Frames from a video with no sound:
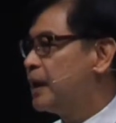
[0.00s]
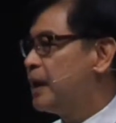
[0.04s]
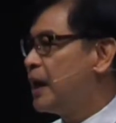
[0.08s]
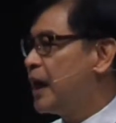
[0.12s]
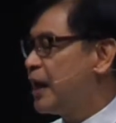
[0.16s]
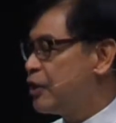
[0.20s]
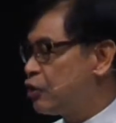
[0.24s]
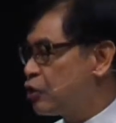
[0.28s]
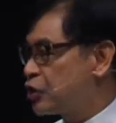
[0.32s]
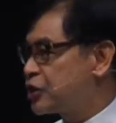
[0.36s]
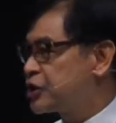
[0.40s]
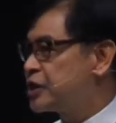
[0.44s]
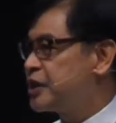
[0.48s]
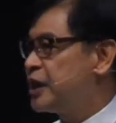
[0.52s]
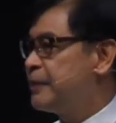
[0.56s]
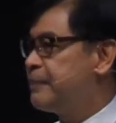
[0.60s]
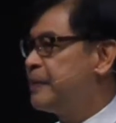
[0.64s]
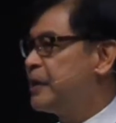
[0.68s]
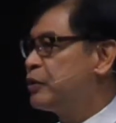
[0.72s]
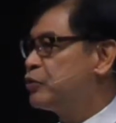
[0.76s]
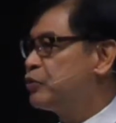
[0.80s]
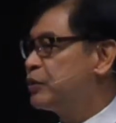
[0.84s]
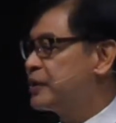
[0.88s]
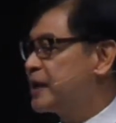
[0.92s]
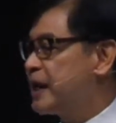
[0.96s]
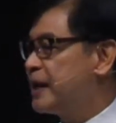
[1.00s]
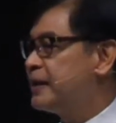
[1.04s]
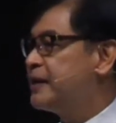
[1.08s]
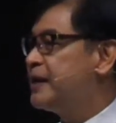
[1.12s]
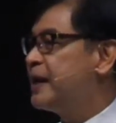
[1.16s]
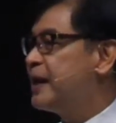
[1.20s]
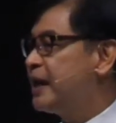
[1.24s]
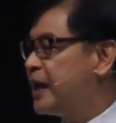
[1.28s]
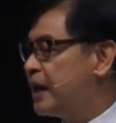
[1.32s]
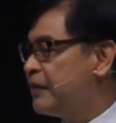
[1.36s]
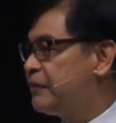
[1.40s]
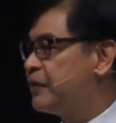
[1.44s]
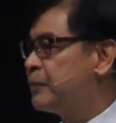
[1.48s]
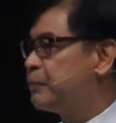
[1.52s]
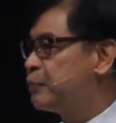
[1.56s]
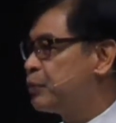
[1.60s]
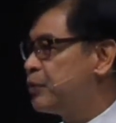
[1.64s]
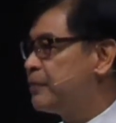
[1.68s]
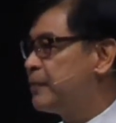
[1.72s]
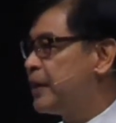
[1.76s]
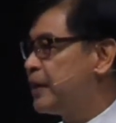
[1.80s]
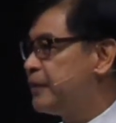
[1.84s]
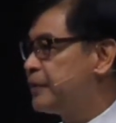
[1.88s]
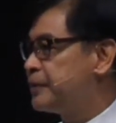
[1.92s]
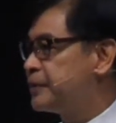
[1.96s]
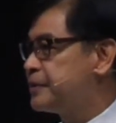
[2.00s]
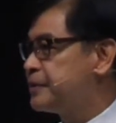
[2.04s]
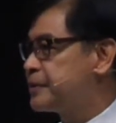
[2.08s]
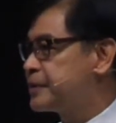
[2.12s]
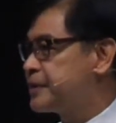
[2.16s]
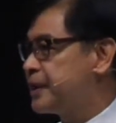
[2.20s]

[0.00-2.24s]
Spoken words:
and you're sleeping together and having premarital